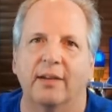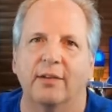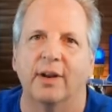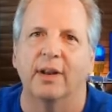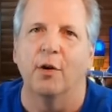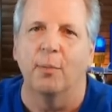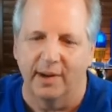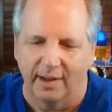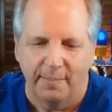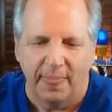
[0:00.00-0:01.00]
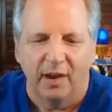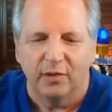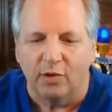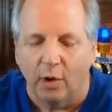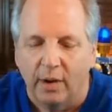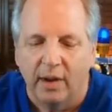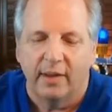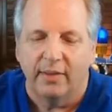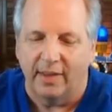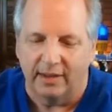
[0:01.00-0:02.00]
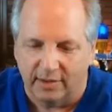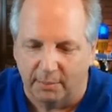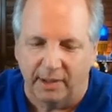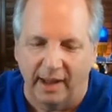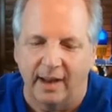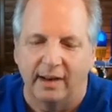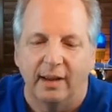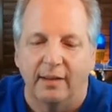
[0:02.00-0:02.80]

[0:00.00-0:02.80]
You get nobody. So that's the plan.